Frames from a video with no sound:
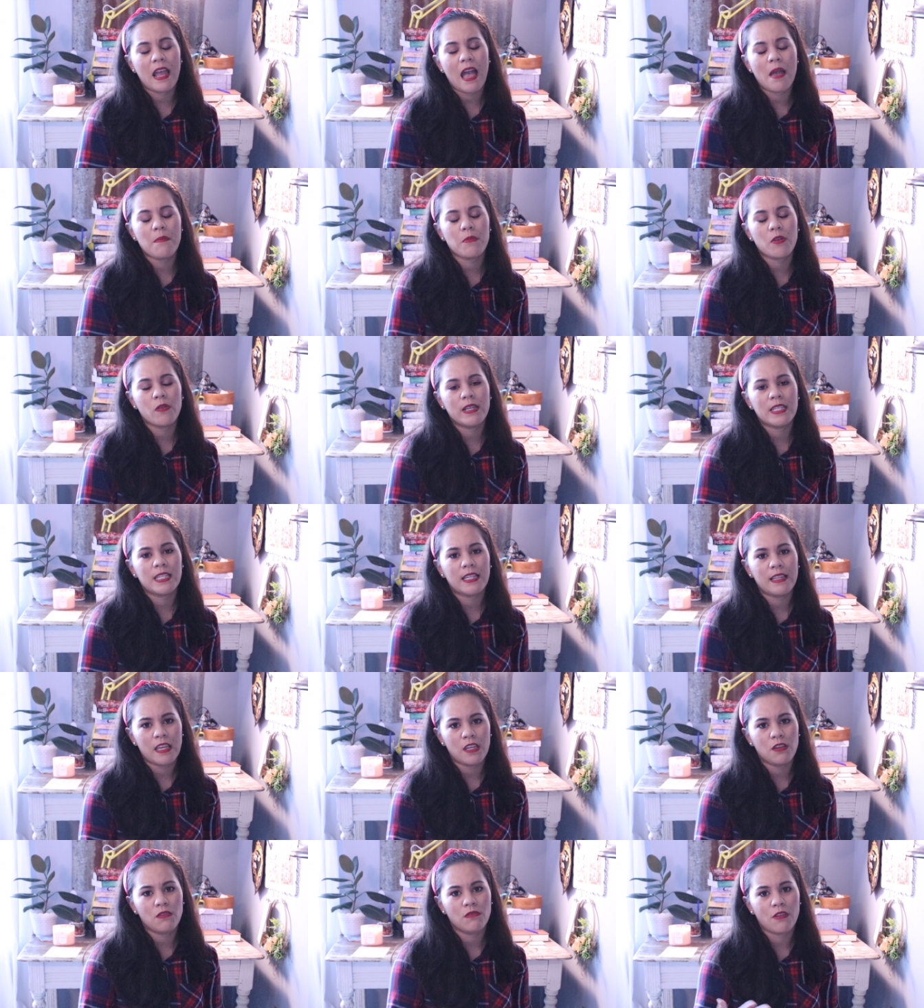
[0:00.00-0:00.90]
I'm going to
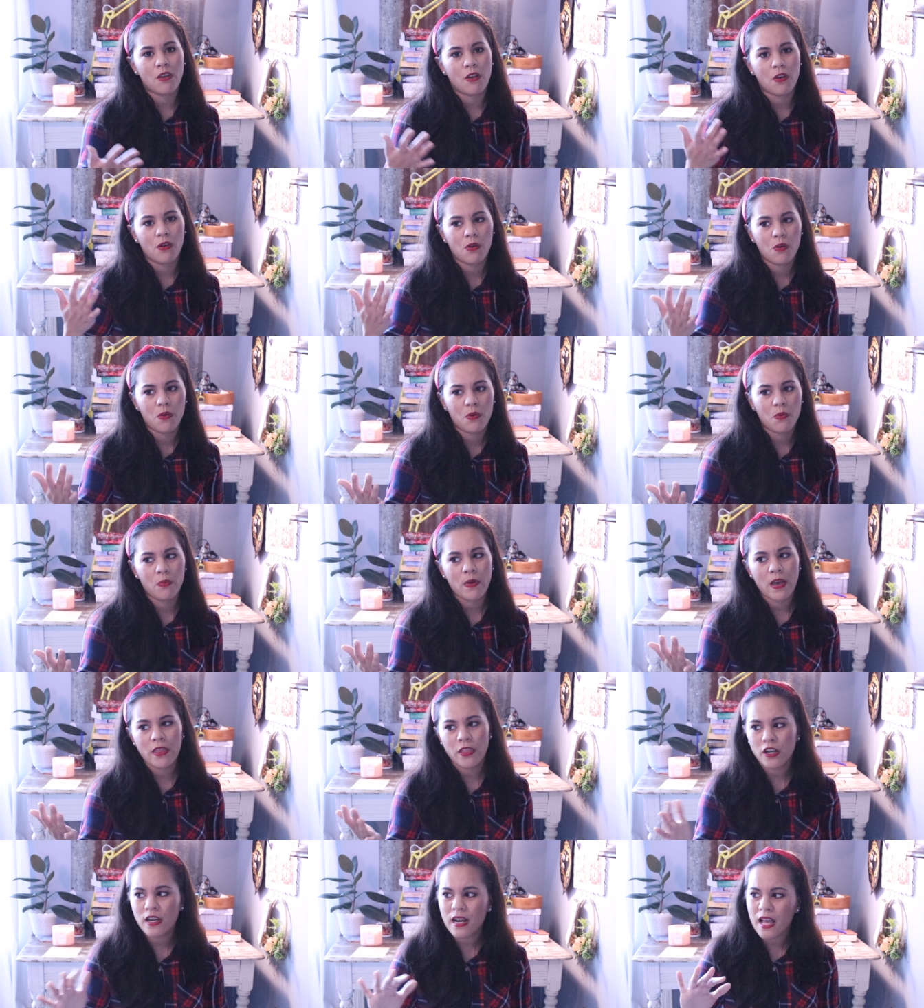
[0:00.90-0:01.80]
let you know
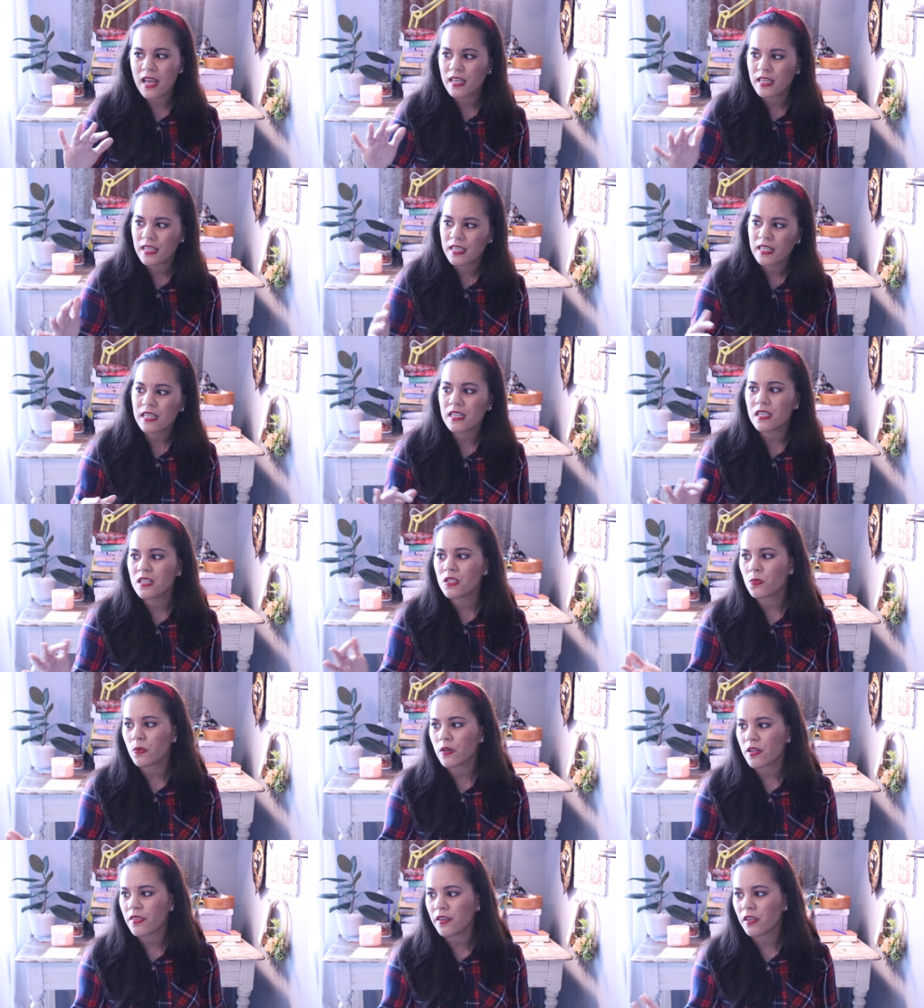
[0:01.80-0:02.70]
whether or not it
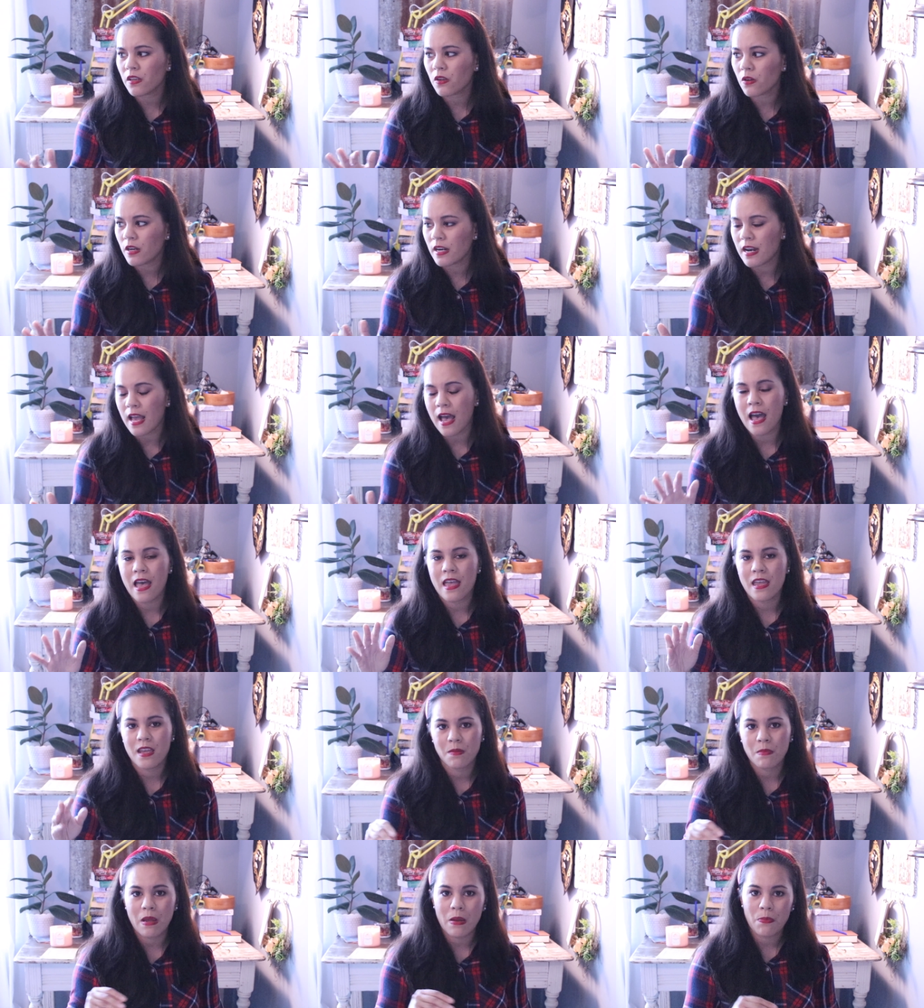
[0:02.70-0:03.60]
is worth it or
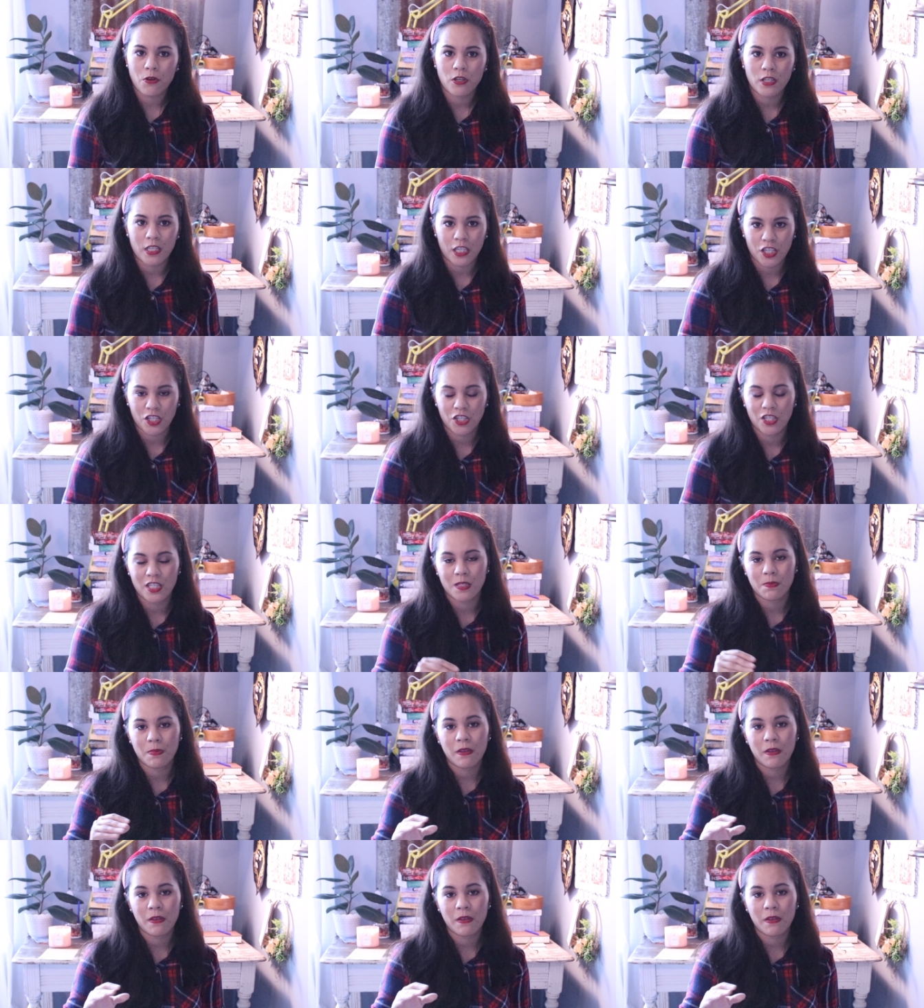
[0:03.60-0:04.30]
not in my predictions.